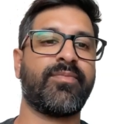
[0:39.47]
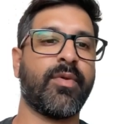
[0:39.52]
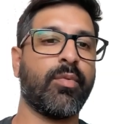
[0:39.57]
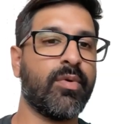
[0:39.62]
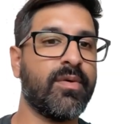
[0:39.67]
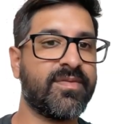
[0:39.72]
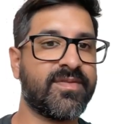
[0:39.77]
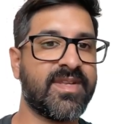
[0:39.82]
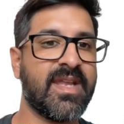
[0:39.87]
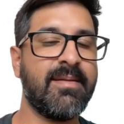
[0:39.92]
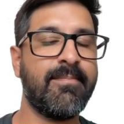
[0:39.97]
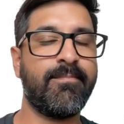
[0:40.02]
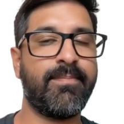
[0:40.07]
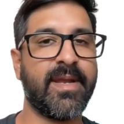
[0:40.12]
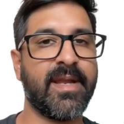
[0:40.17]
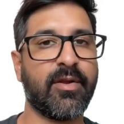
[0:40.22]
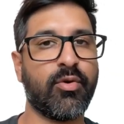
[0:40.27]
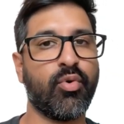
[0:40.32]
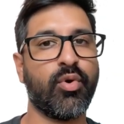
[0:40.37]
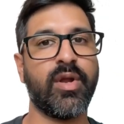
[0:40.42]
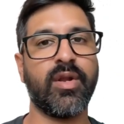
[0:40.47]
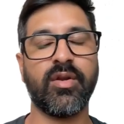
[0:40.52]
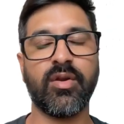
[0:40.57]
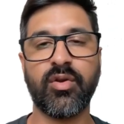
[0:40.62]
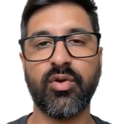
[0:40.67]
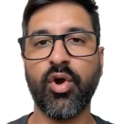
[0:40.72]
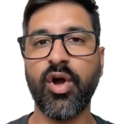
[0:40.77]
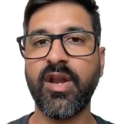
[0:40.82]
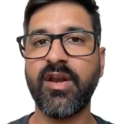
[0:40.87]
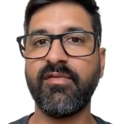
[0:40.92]
We've seen Bitcoin
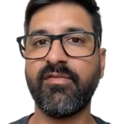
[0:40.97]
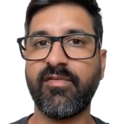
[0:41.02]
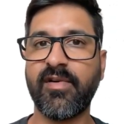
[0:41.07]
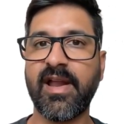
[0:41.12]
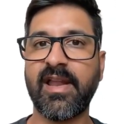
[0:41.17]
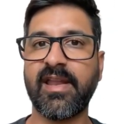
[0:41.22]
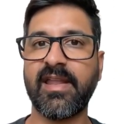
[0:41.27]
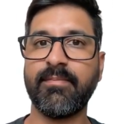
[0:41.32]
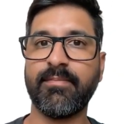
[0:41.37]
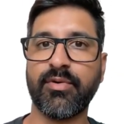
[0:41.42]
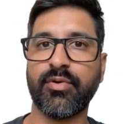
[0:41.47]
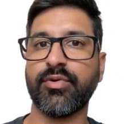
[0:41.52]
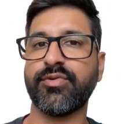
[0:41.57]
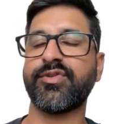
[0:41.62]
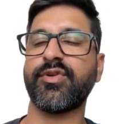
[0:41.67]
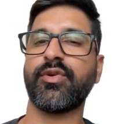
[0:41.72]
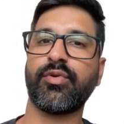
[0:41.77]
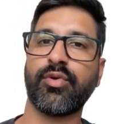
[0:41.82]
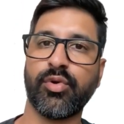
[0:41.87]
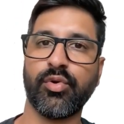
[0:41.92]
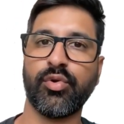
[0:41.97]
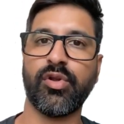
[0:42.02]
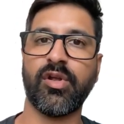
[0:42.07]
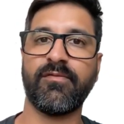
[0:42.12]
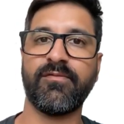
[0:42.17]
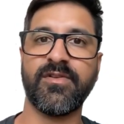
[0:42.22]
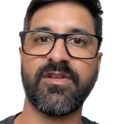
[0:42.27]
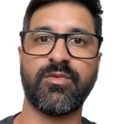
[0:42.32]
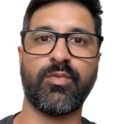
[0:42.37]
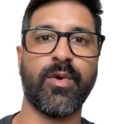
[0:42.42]
kind of rally, but also cool
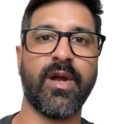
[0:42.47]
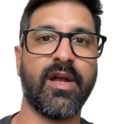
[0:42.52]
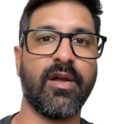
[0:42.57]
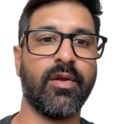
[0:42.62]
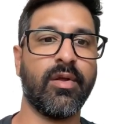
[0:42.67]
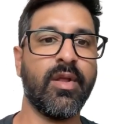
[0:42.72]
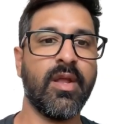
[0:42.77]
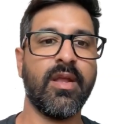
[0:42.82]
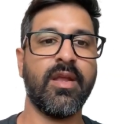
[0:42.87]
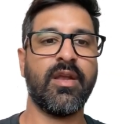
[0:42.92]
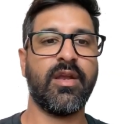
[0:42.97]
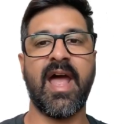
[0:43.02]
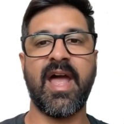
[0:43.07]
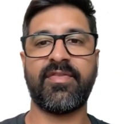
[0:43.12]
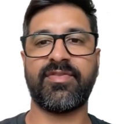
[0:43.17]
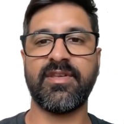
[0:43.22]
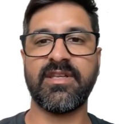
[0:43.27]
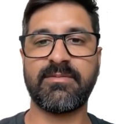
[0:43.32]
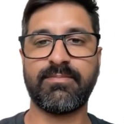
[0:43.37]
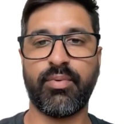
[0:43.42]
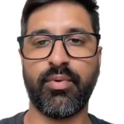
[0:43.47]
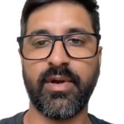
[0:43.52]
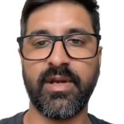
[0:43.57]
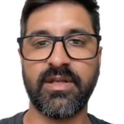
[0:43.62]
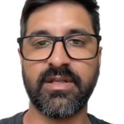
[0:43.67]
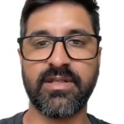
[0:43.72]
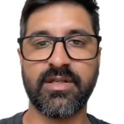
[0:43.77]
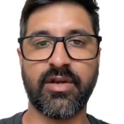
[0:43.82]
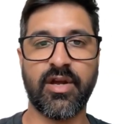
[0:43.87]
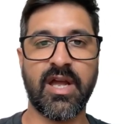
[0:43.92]
off as well. At this point
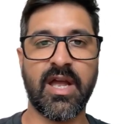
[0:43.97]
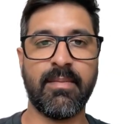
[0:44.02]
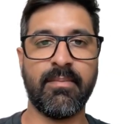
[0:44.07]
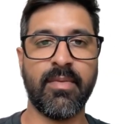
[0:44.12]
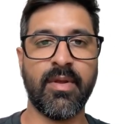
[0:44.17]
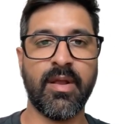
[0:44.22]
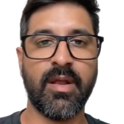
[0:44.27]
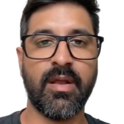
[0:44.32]
in time,